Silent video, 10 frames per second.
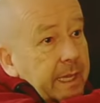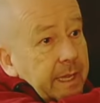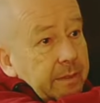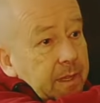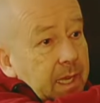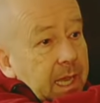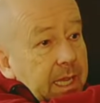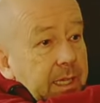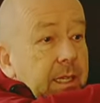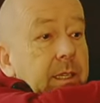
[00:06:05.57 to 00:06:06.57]
in the
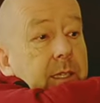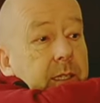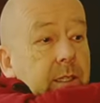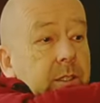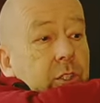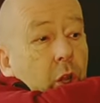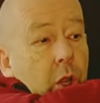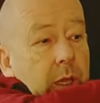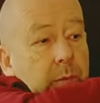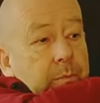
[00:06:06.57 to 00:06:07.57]
line
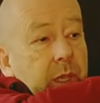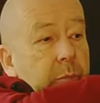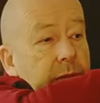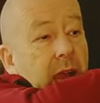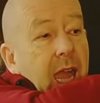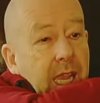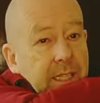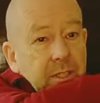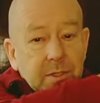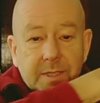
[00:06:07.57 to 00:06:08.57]

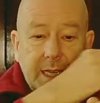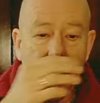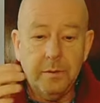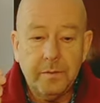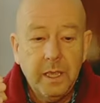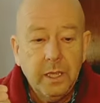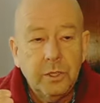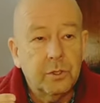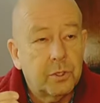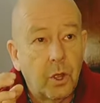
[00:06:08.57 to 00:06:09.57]
behind yourself.
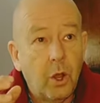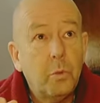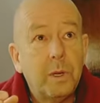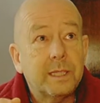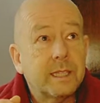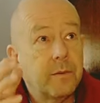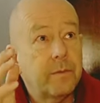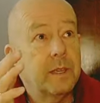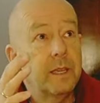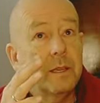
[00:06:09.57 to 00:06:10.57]
You should always
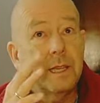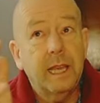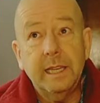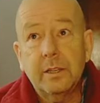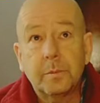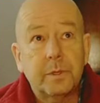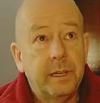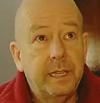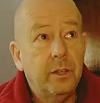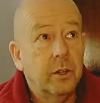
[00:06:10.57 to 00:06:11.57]
have the helicopter
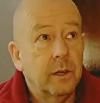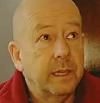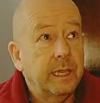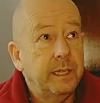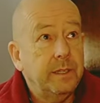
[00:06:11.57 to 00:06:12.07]
in your